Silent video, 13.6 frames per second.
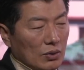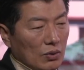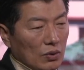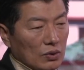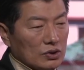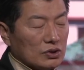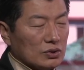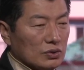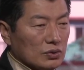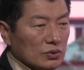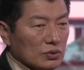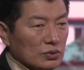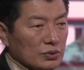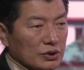
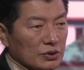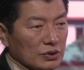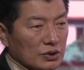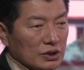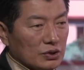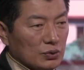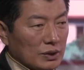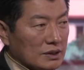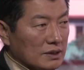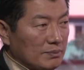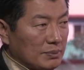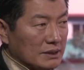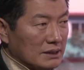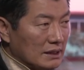Also, you know, the sweater
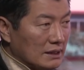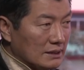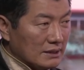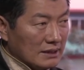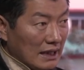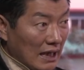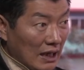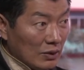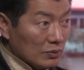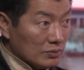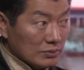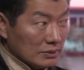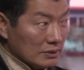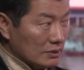business now
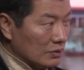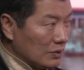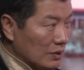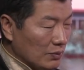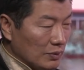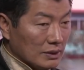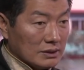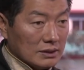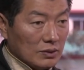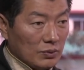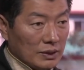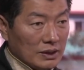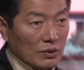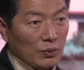during winter
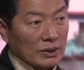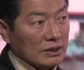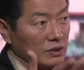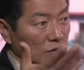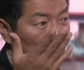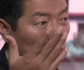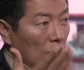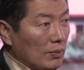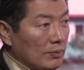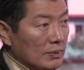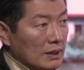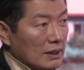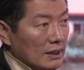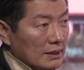when the weather is warm,
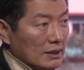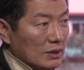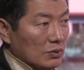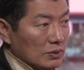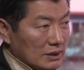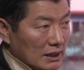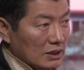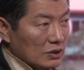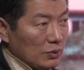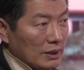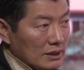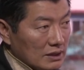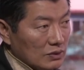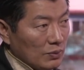they don't sell
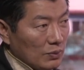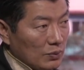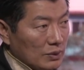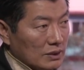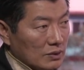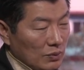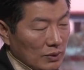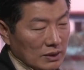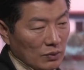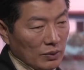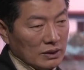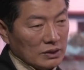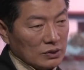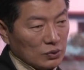sweaters. When the
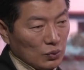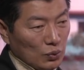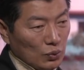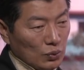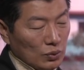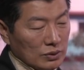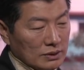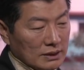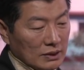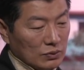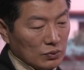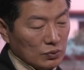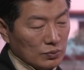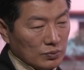weather is cold, they
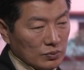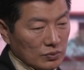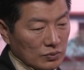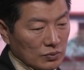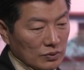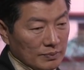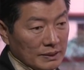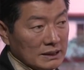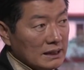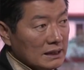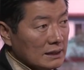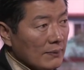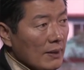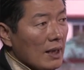do good business.